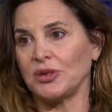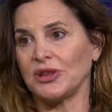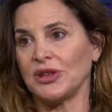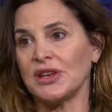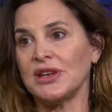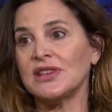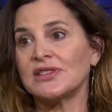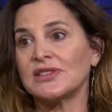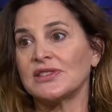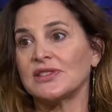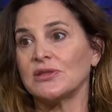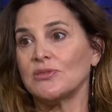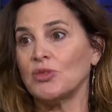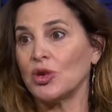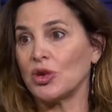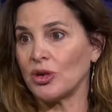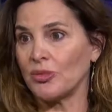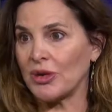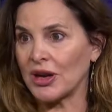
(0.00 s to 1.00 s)
police, the
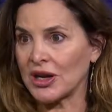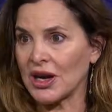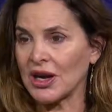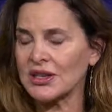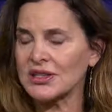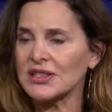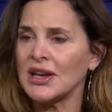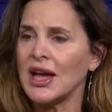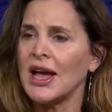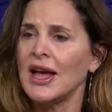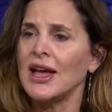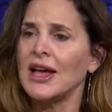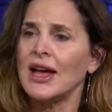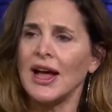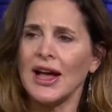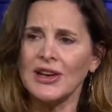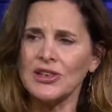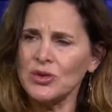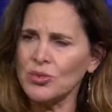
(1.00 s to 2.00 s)
Mukhabarat,
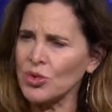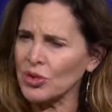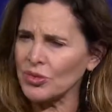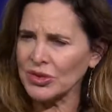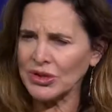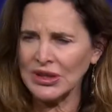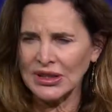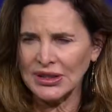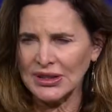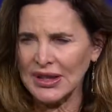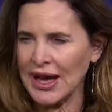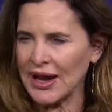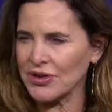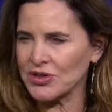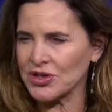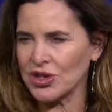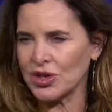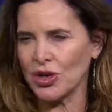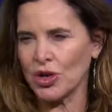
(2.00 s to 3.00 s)
and you weren't really
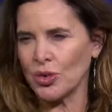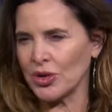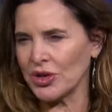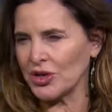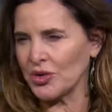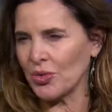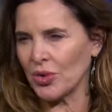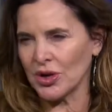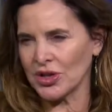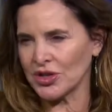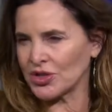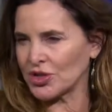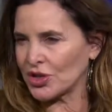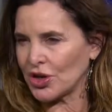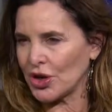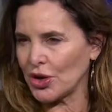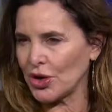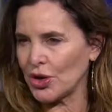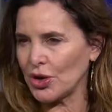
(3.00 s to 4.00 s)
allowed to go where you wanted to
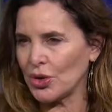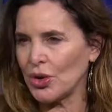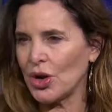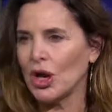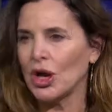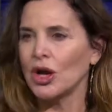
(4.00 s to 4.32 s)
go